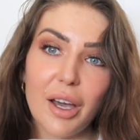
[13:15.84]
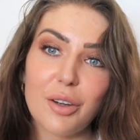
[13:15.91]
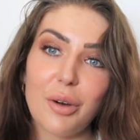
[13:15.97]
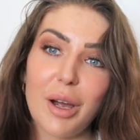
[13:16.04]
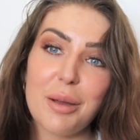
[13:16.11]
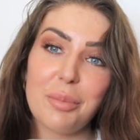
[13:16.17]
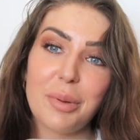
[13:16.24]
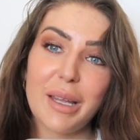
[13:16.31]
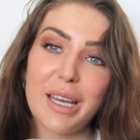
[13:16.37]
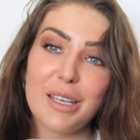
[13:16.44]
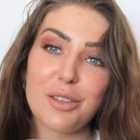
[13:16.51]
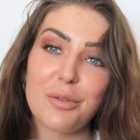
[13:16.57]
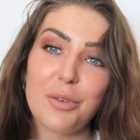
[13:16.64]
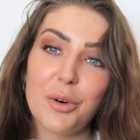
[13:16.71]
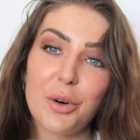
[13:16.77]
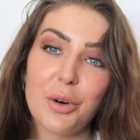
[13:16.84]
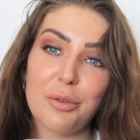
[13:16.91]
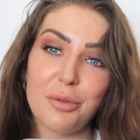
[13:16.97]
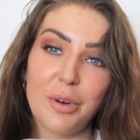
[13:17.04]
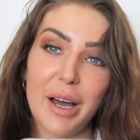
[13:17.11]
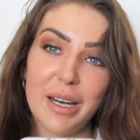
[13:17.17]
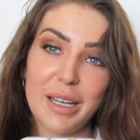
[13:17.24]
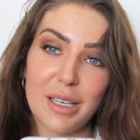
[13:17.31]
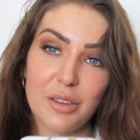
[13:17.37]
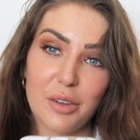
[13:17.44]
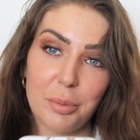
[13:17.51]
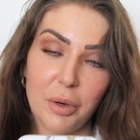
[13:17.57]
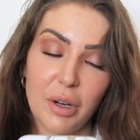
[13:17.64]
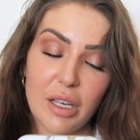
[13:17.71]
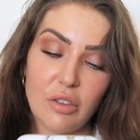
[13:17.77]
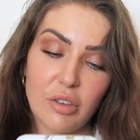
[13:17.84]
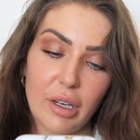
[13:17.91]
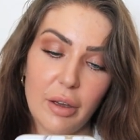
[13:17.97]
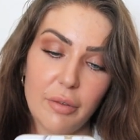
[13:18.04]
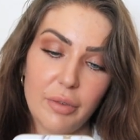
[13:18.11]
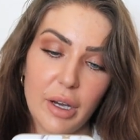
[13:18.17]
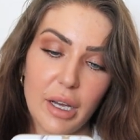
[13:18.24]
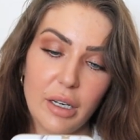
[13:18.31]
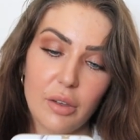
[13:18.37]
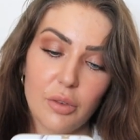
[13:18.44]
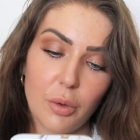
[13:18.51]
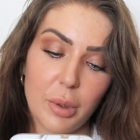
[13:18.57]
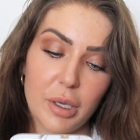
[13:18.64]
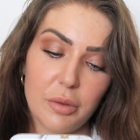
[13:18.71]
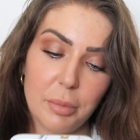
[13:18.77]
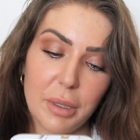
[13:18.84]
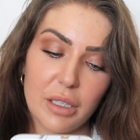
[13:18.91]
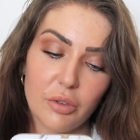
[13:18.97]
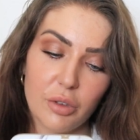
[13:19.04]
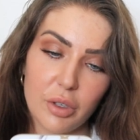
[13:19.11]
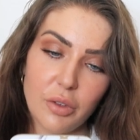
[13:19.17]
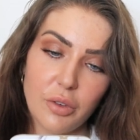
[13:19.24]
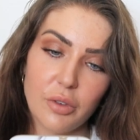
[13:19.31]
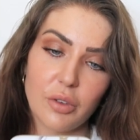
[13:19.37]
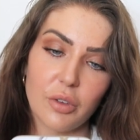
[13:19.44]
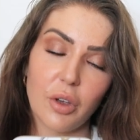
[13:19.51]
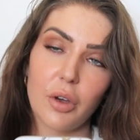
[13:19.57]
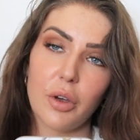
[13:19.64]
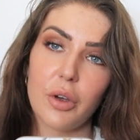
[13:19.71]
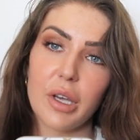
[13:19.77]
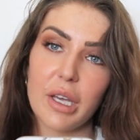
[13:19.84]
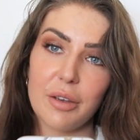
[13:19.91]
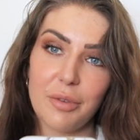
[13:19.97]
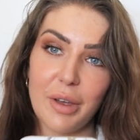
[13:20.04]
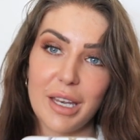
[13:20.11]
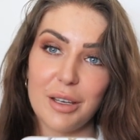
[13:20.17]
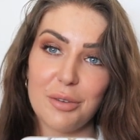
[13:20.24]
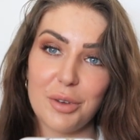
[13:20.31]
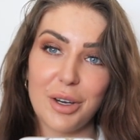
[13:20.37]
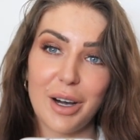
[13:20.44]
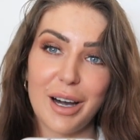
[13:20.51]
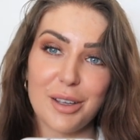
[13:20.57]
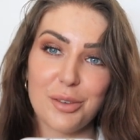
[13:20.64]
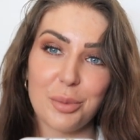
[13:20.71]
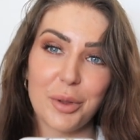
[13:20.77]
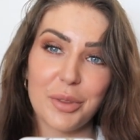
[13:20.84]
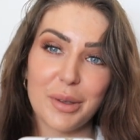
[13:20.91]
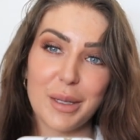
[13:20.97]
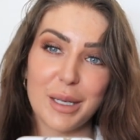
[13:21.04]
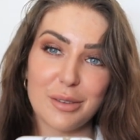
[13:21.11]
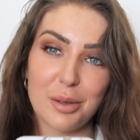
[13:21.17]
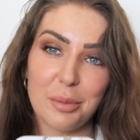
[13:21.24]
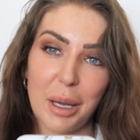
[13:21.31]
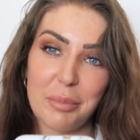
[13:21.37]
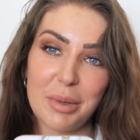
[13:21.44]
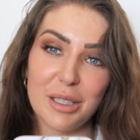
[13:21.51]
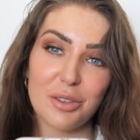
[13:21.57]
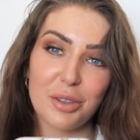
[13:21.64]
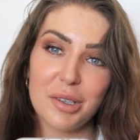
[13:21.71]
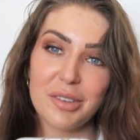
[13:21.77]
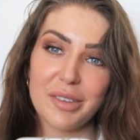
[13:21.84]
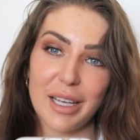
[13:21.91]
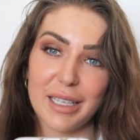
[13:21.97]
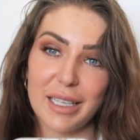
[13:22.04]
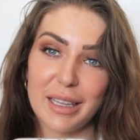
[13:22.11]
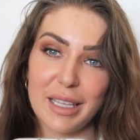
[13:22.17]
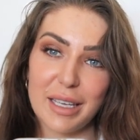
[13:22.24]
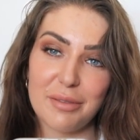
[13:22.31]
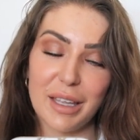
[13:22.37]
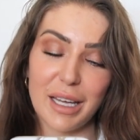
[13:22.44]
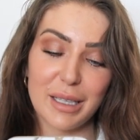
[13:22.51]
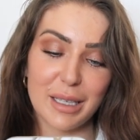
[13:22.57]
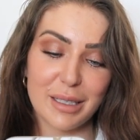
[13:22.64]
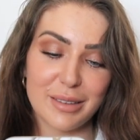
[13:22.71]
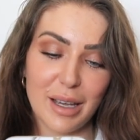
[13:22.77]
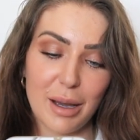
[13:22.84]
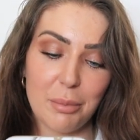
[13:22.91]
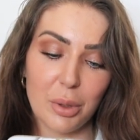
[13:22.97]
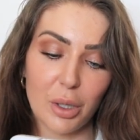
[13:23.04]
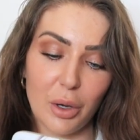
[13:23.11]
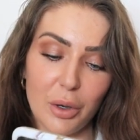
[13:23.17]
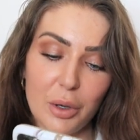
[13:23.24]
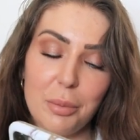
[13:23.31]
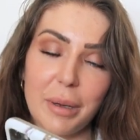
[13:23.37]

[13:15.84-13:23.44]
A great place for finding inspiration, I find, is always Pinterest. So if any of you guys want the link to my Pinterest, I can leave that link down below.